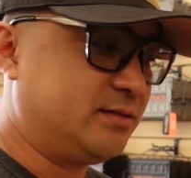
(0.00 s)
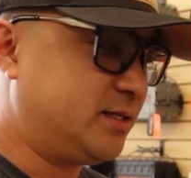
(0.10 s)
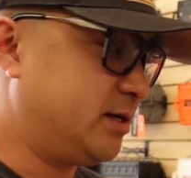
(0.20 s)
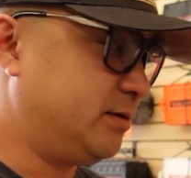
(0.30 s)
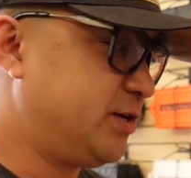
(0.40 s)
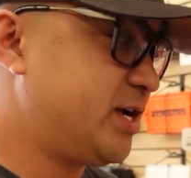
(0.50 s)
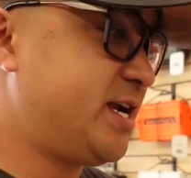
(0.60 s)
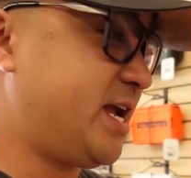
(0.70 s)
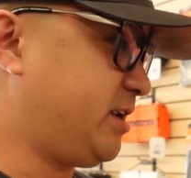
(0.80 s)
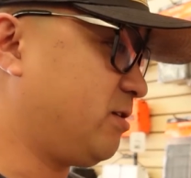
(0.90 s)
So you can
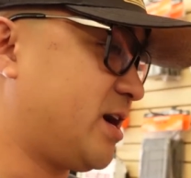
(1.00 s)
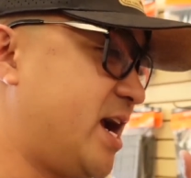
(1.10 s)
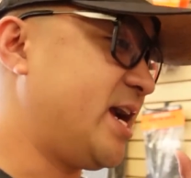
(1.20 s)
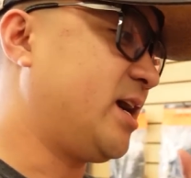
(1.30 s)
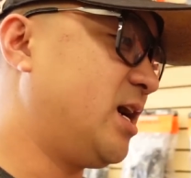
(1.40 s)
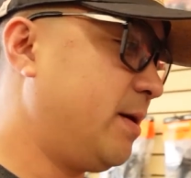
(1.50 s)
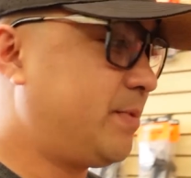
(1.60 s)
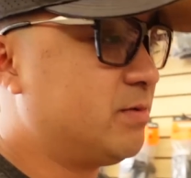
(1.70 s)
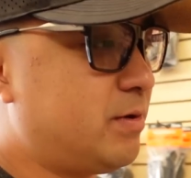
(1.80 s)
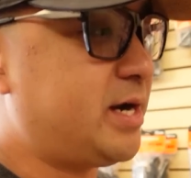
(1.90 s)
get your kayak up
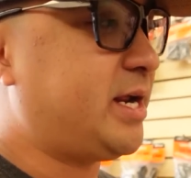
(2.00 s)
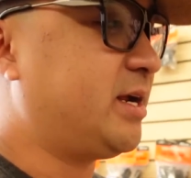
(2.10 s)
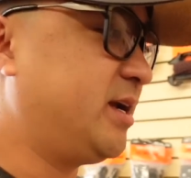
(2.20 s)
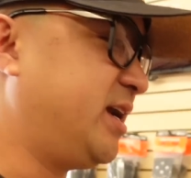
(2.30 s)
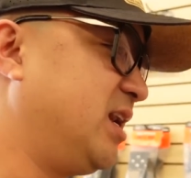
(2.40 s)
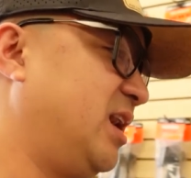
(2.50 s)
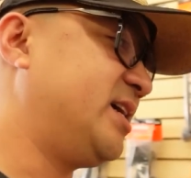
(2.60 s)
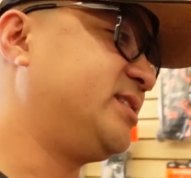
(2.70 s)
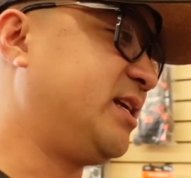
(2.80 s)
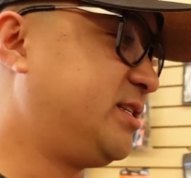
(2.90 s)
and running in
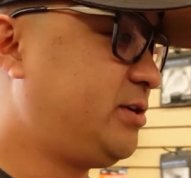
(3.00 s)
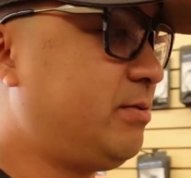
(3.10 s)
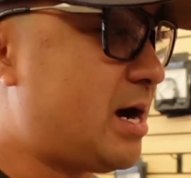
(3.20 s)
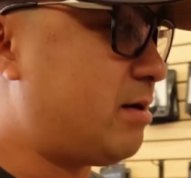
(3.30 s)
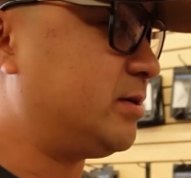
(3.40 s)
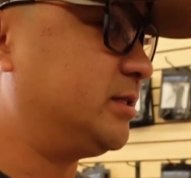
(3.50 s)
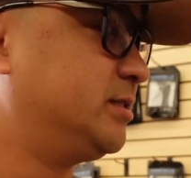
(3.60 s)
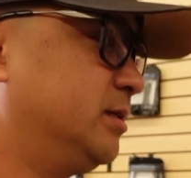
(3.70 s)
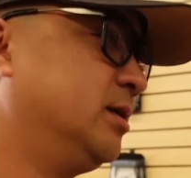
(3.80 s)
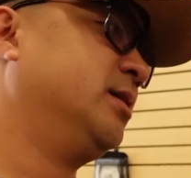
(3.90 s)
less than 2
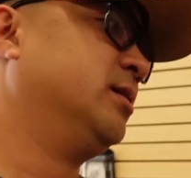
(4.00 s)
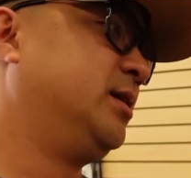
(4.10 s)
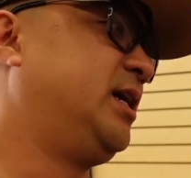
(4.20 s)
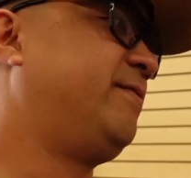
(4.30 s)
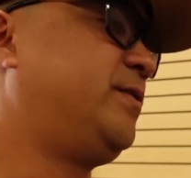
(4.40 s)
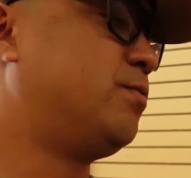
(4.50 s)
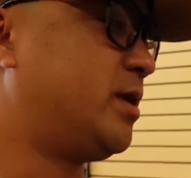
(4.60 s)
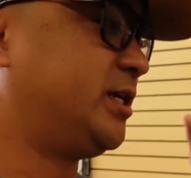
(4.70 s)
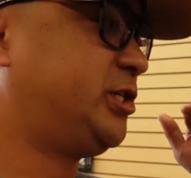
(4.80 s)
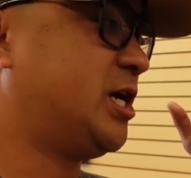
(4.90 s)
hours if you
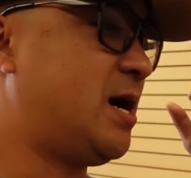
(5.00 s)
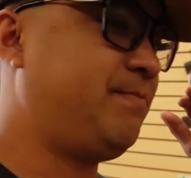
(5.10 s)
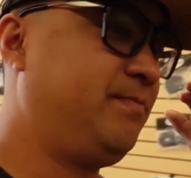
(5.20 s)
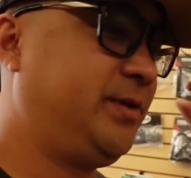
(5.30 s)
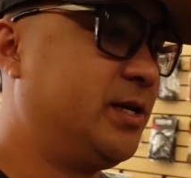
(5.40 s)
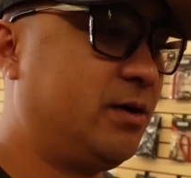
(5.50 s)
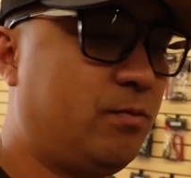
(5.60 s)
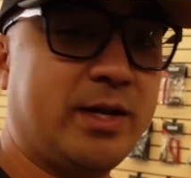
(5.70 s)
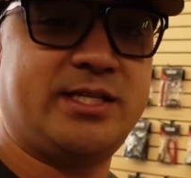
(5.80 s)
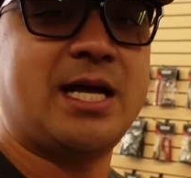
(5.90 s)
want to shop, you know,
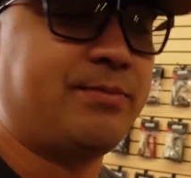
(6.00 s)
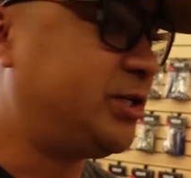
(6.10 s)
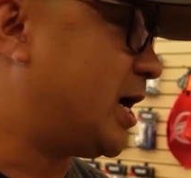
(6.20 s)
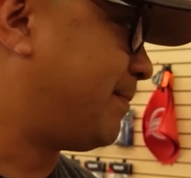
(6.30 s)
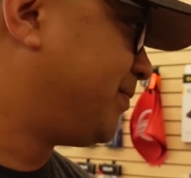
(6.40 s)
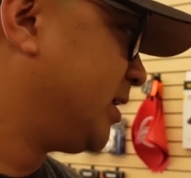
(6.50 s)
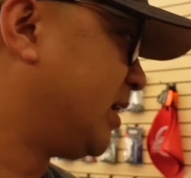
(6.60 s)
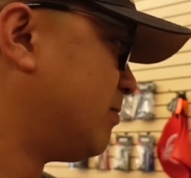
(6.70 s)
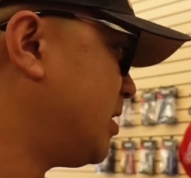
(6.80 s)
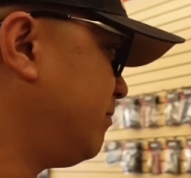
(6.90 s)
one-stop shop.
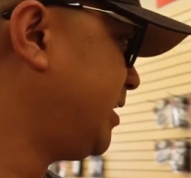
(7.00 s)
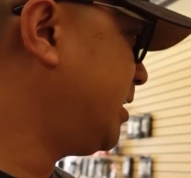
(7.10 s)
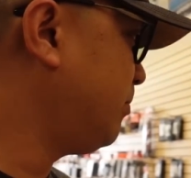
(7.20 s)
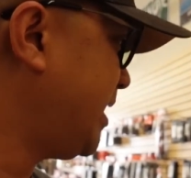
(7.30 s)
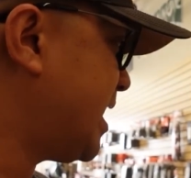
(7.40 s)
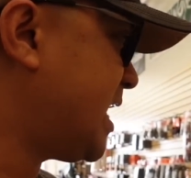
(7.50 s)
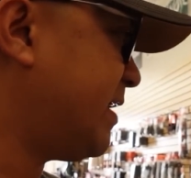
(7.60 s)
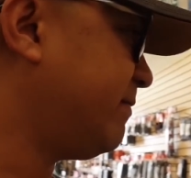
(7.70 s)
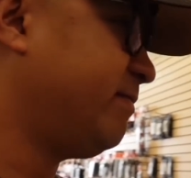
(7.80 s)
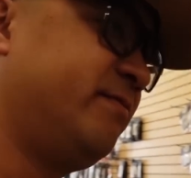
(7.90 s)
And right over here we
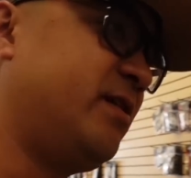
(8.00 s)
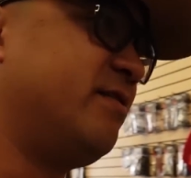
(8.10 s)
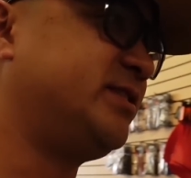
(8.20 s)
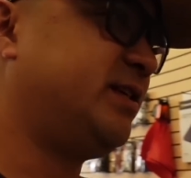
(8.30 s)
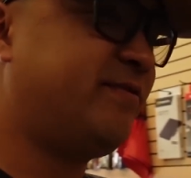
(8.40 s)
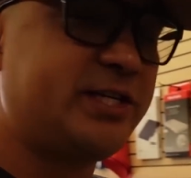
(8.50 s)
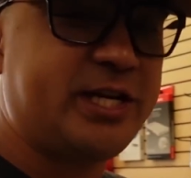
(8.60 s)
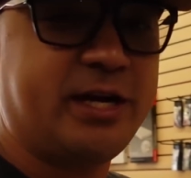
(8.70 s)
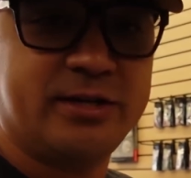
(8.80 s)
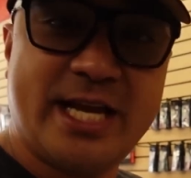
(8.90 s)
have obviously fishing
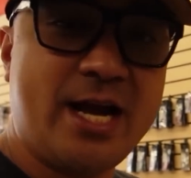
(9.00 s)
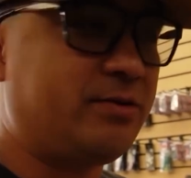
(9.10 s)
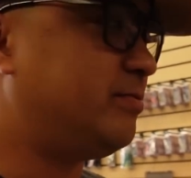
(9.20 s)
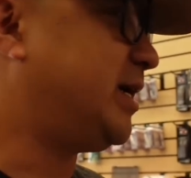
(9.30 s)
gear, tackle.